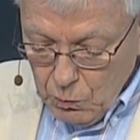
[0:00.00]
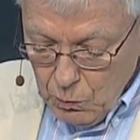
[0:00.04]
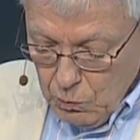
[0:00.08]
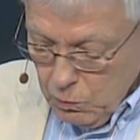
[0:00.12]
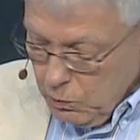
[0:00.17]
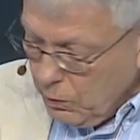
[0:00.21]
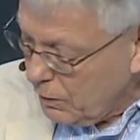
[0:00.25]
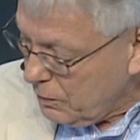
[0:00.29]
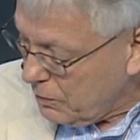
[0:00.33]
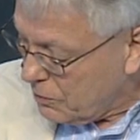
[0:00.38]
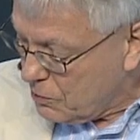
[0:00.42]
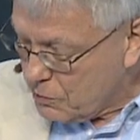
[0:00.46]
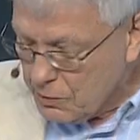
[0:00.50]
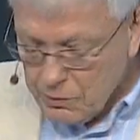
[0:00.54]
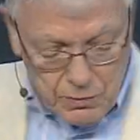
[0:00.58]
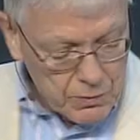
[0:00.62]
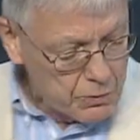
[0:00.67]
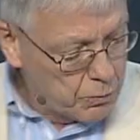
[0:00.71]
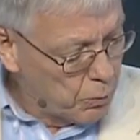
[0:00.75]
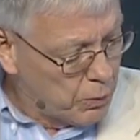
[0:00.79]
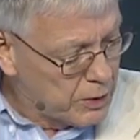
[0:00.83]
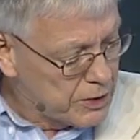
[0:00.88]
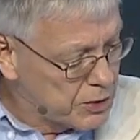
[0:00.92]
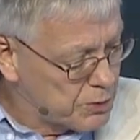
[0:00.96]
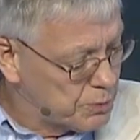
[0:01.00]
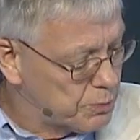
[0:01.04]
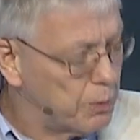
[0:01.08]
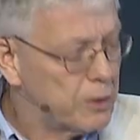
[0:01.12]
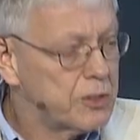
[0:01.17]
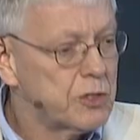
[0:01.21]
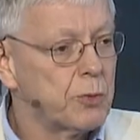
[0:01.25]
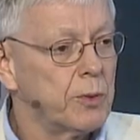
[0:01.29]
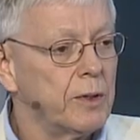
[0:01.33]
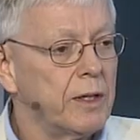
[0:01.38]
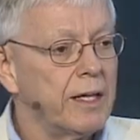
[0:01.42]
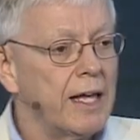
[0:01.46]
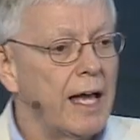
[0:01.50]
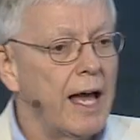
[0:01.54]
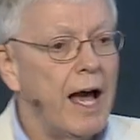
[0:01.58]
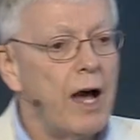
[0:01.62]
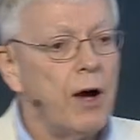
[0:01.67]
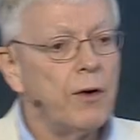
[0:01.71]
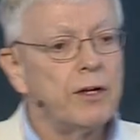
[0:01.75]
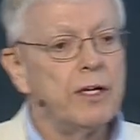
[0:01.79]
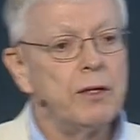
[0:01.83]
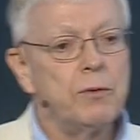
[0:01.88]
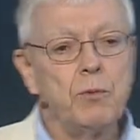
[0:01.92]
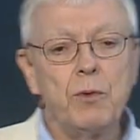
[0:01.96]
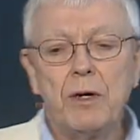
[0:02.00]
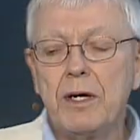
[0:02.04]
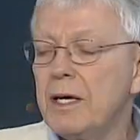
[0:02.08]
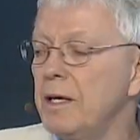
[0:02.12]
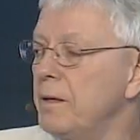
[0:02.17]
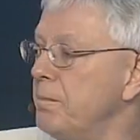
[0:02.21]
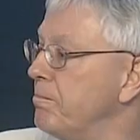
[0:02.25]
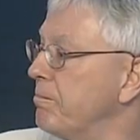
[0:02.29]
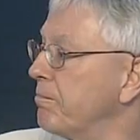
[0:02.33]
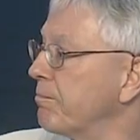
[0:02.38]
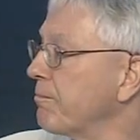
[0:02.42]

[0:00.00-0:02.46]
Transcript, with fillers: what's really, how can we,